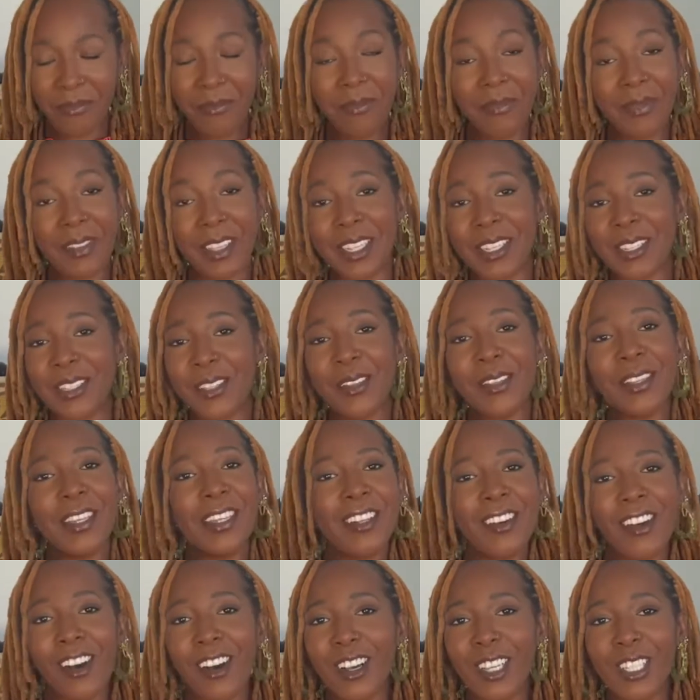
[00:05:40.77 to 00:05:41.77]
So then
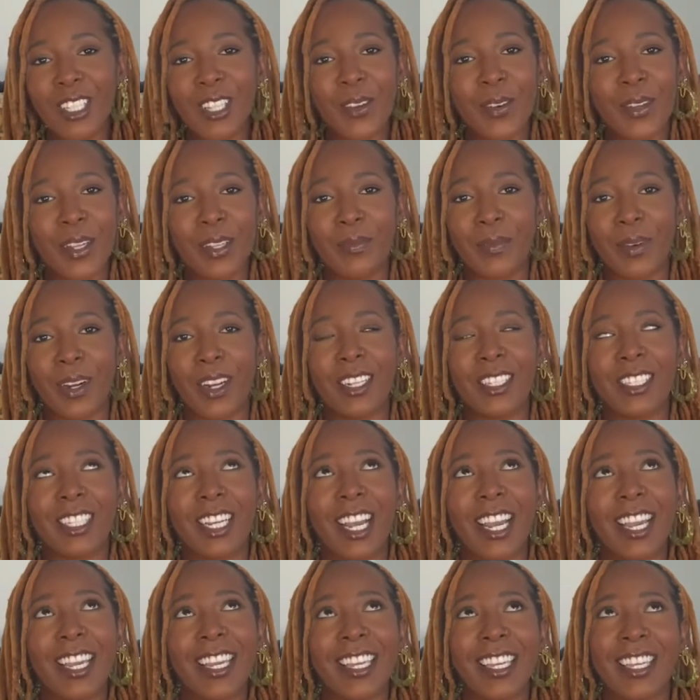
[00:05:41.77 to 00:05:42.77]
also in March,
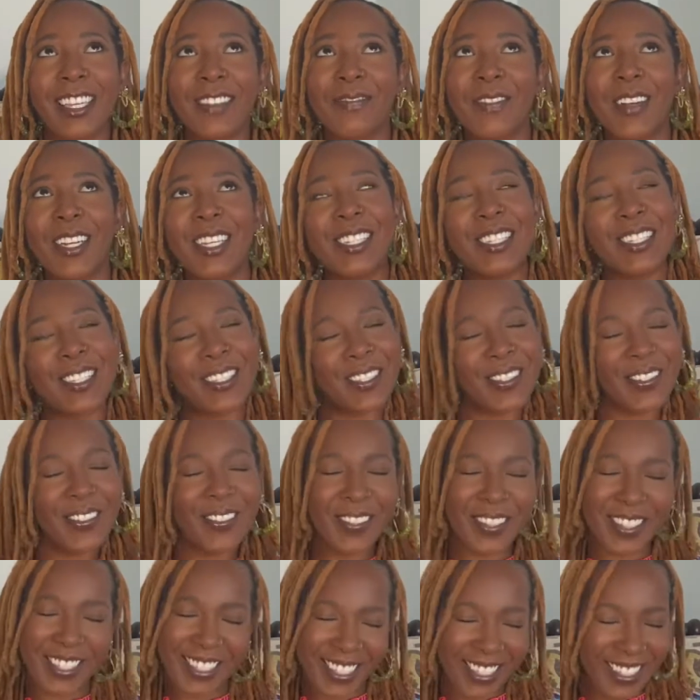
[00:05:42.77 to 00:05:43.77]
I hit my
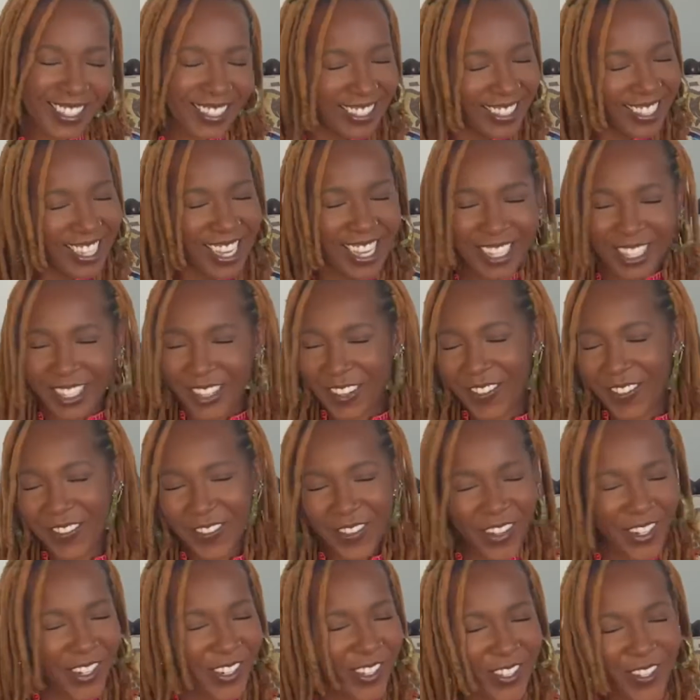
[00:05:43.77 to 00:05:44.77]
2-year lock
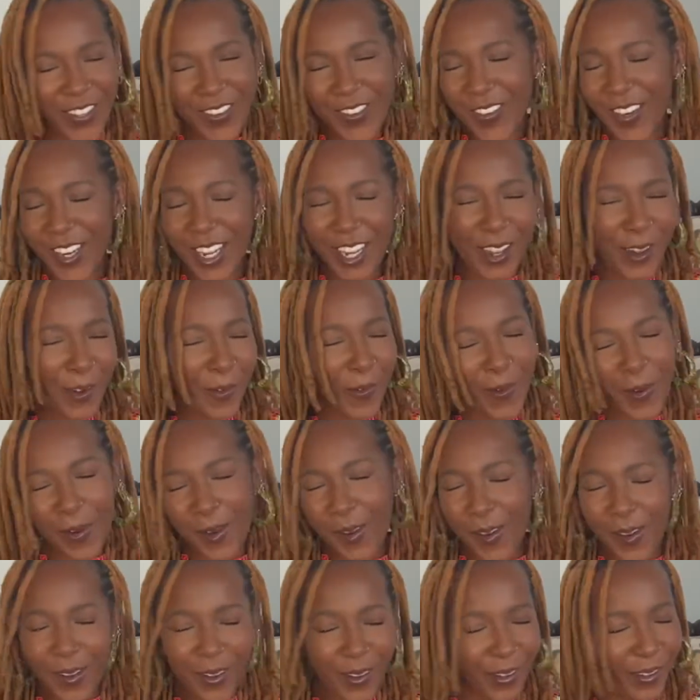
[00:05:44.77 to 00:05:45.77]
anniversary.
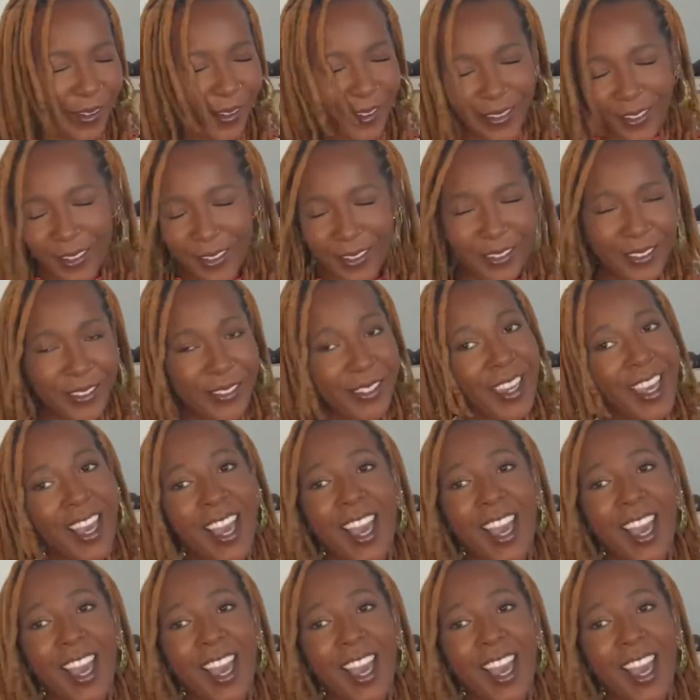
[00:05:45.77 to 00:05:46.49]
Woo!